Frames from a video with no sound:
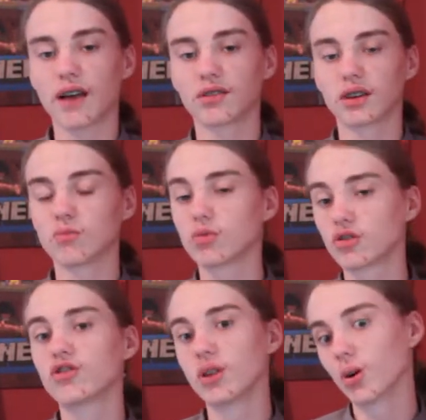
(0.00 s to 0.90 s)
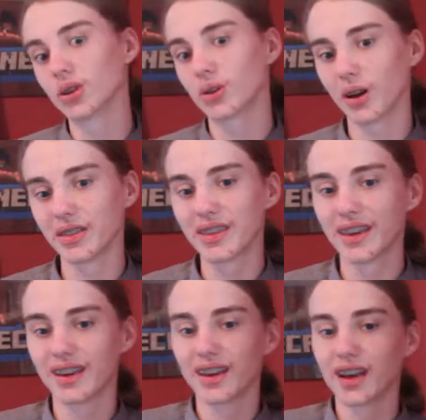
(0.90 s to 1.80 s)
that I've seen, which
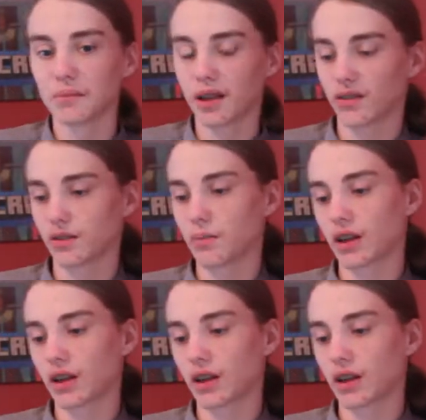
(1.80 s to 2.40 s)
is the only one,